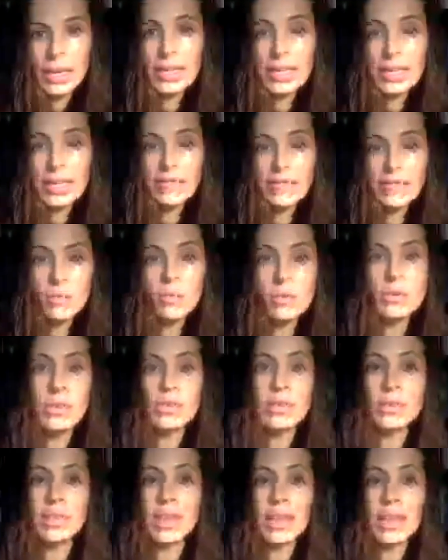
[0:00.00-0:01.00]
even when
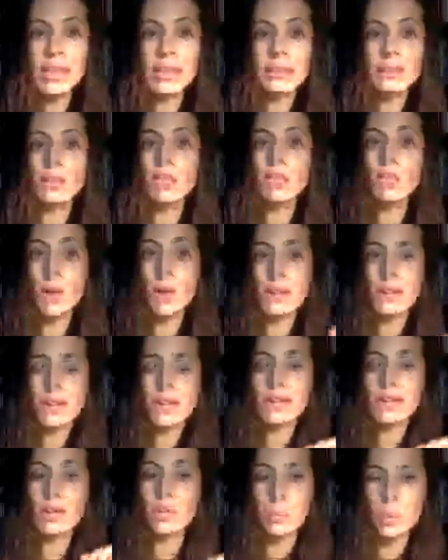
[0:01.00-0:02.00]
the thing that much
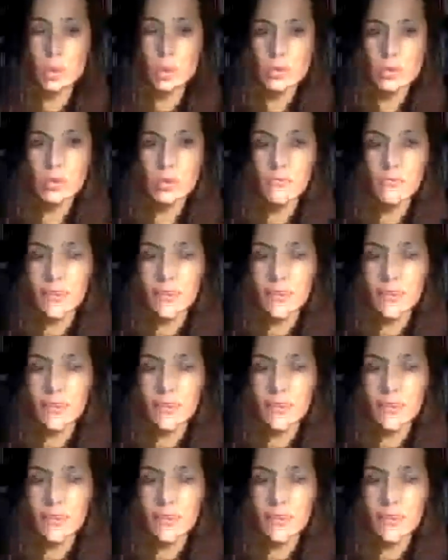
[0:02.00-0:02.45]
of the world